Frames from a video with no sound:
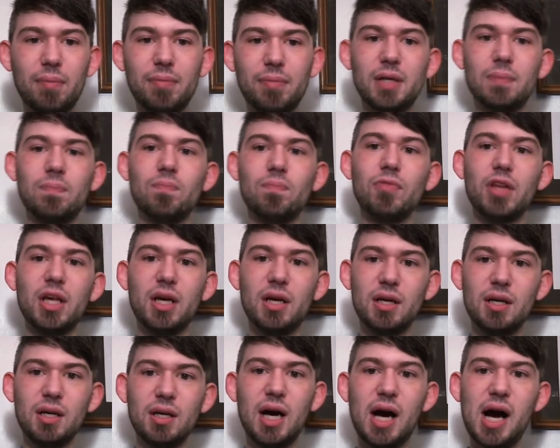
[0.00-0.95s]
I mean,
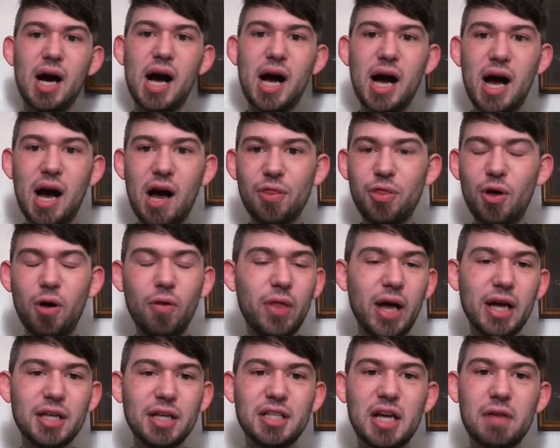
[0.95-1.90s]
I thought
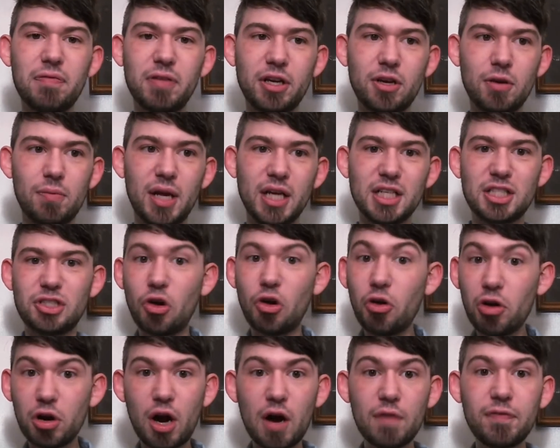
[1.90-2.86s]
that definitely could have. It
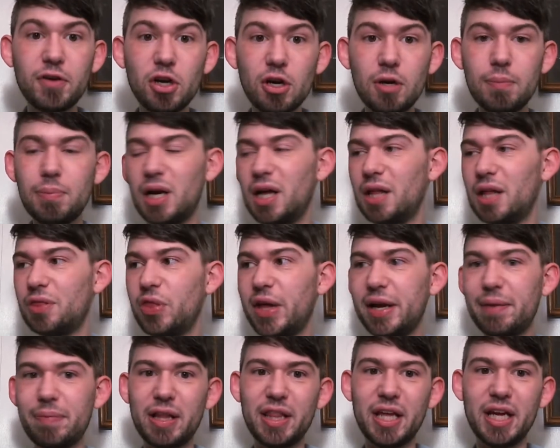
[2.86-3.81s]
started off good, but I
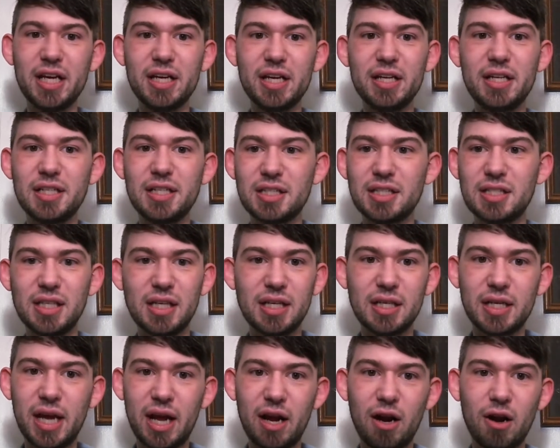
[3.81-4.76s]
think by the end he just
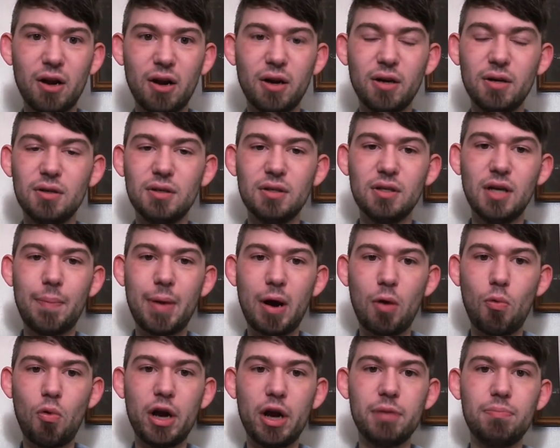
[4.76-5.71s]
didn't care
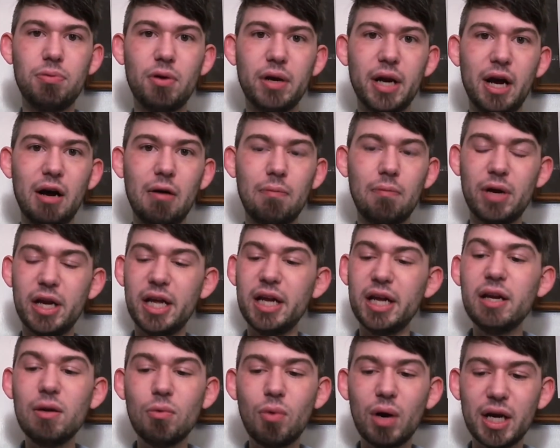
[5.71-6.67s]
about what he put out. But
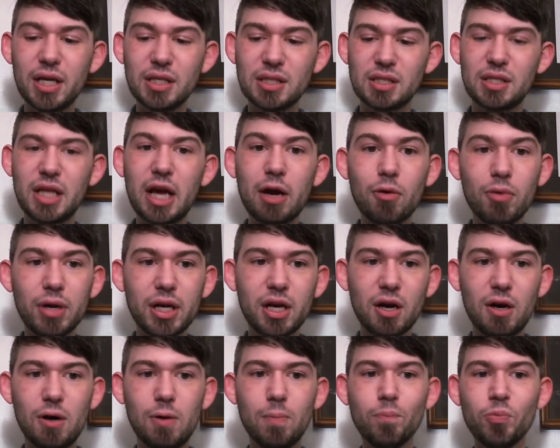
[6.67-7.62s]
anyways, there we
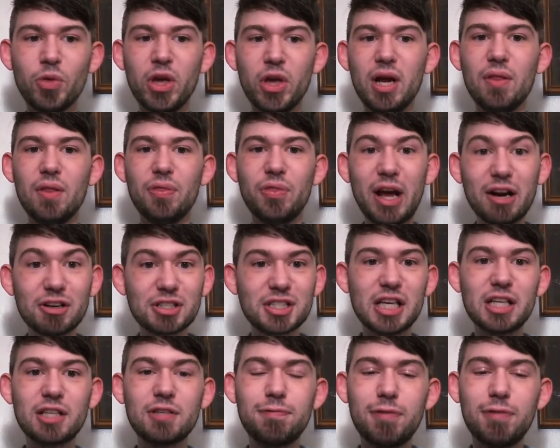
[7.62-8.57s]
go. There's
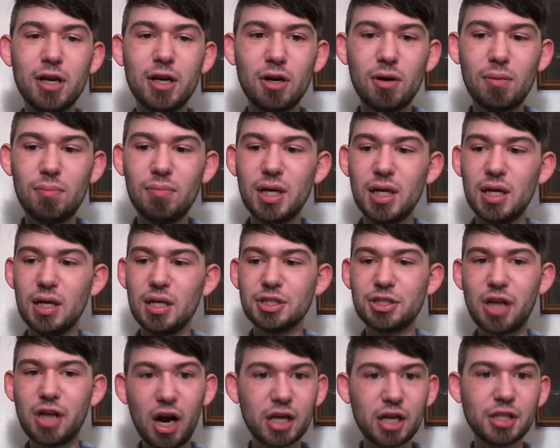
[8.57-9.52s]
this film,
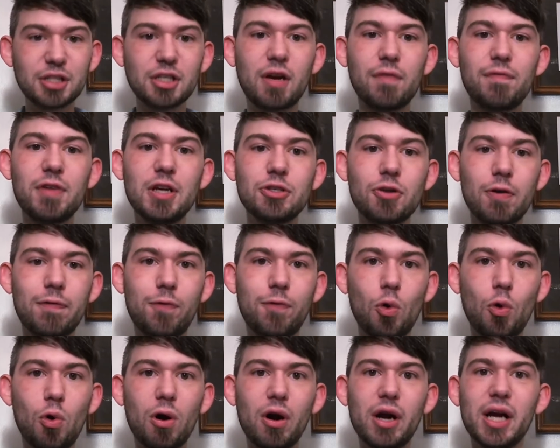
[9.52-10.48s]
Toxic Avenger
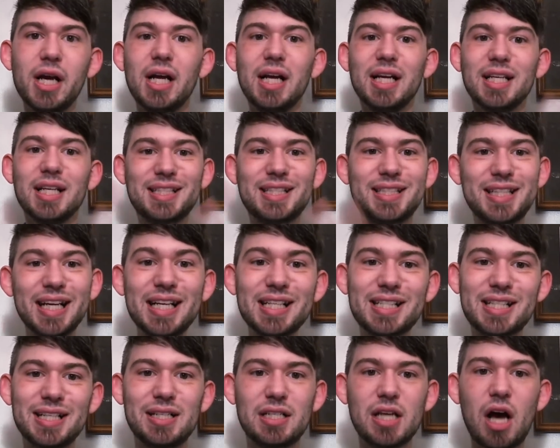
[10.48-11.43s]
4.
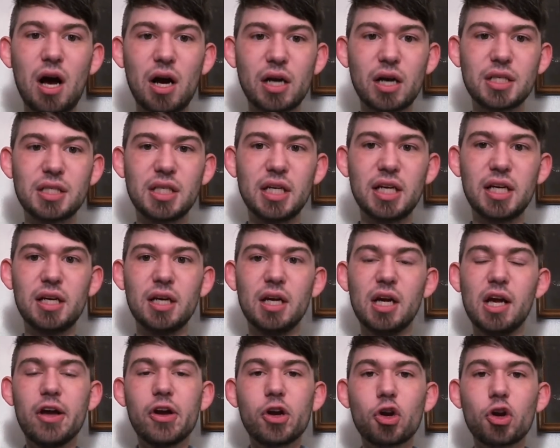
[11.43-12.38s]
Citizen Toxie,
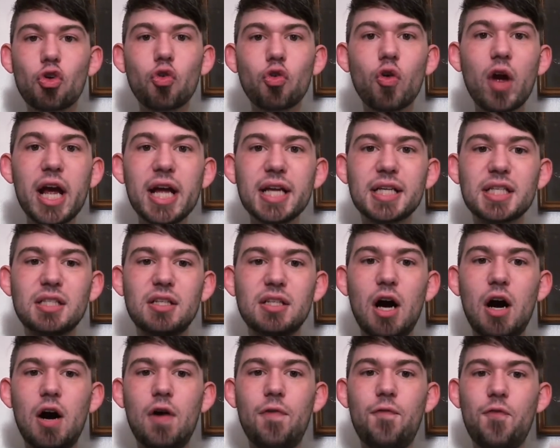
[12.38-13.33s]
great
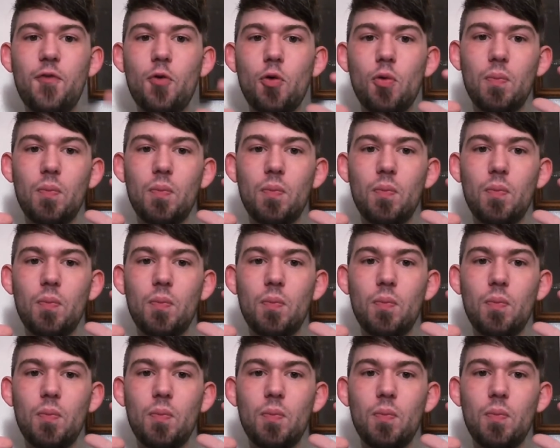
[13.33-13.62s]
stuff.